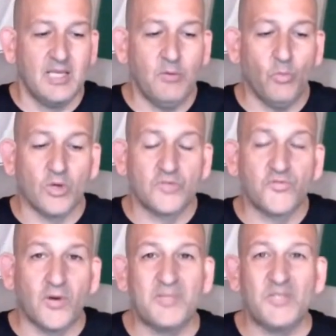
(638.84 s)
it works
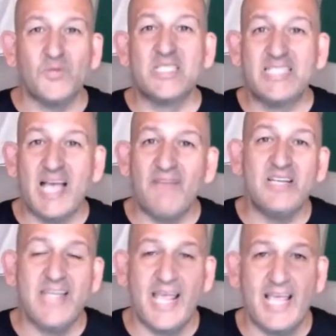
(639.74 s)
for up to
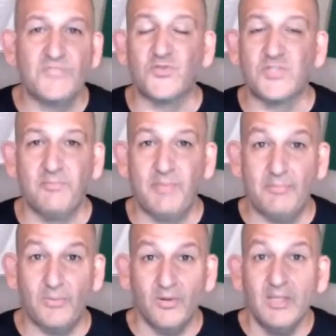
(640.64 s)
7 days for some
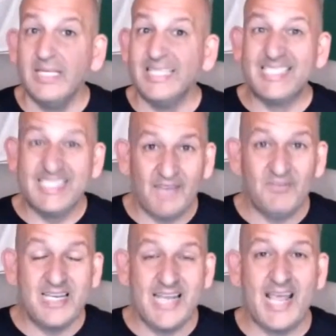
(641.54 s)
people.
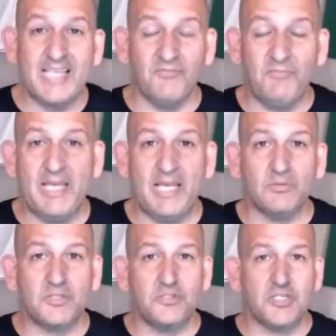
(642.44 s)
7 days of being
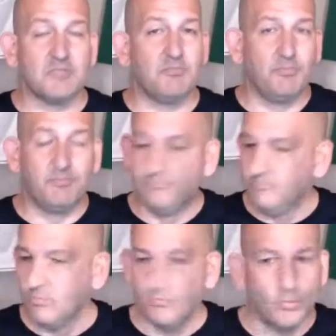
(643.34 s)
able to just
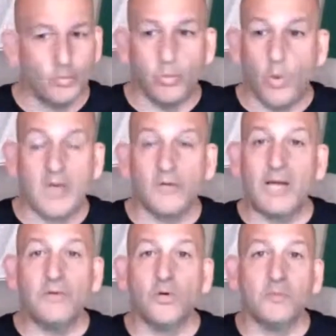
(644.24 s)
walk
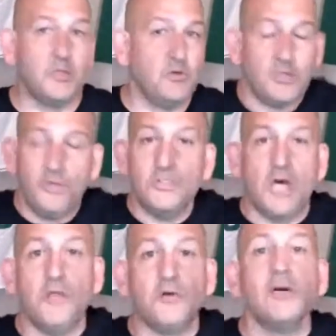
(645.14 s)
around normally. You can use
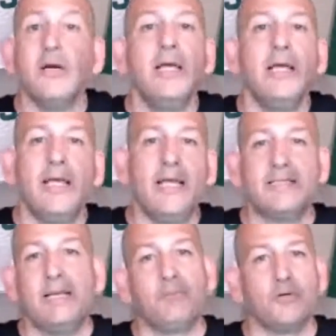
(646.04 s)
other
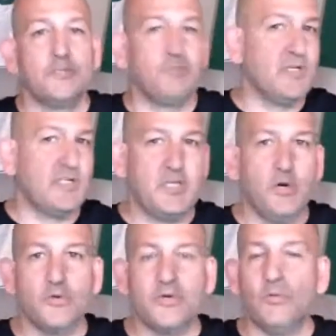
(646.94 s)
antiperspirant,
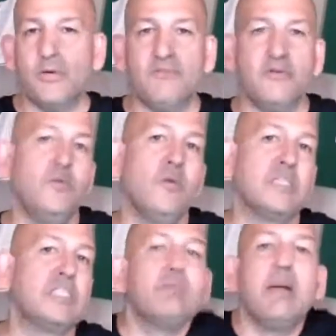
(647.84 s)
deodorant, whatever you want
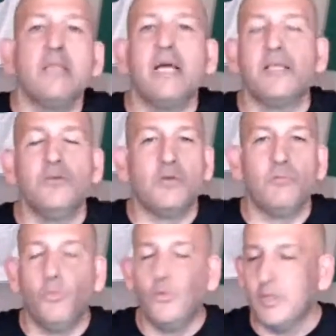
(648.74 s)
to smell like. You
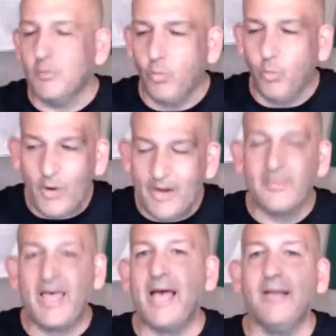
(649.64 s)
can wear
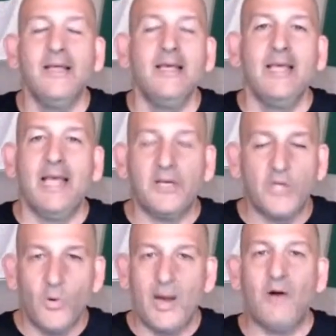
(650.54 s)
that and
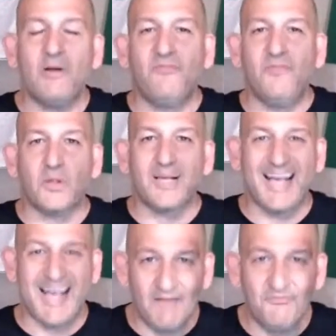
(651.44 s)
go out and feel
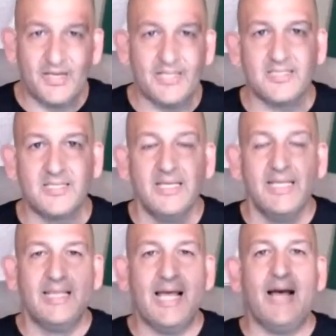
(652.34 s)
confident
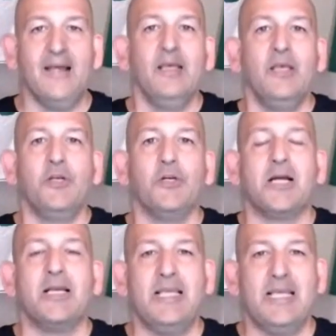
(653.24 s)
that you're
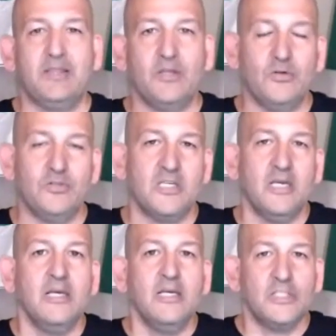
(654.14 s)
not going to get those
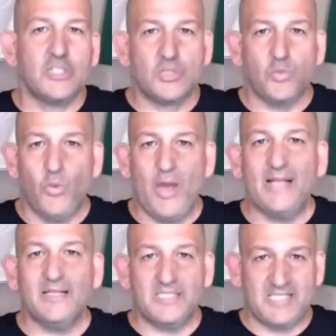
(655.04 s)

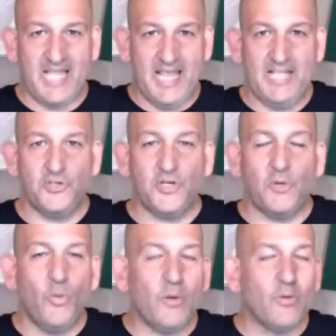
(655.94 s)
sweat stains. You
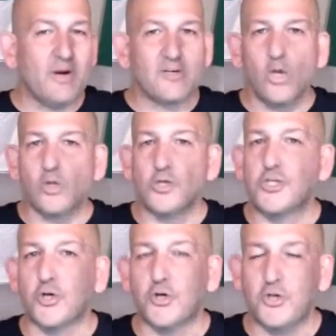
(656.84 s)
can wear whatever color
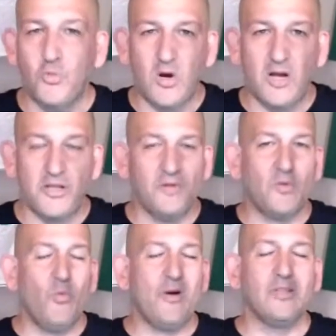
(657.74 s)
shirt you want. You don't
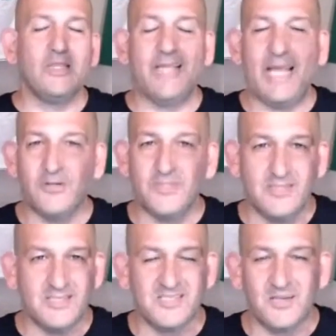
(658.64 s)
have to wear layers
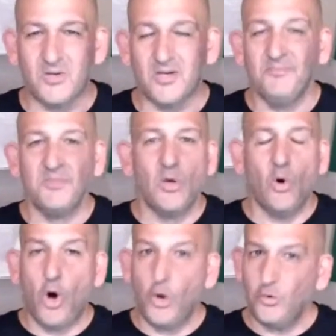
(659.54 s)
in the summer.
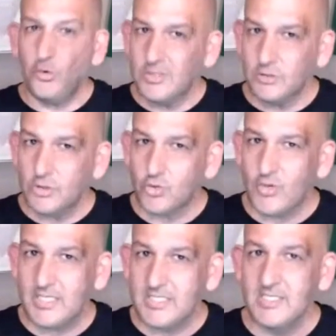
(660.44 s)
All those little
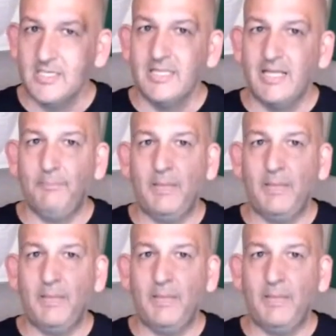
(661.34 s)
tricks that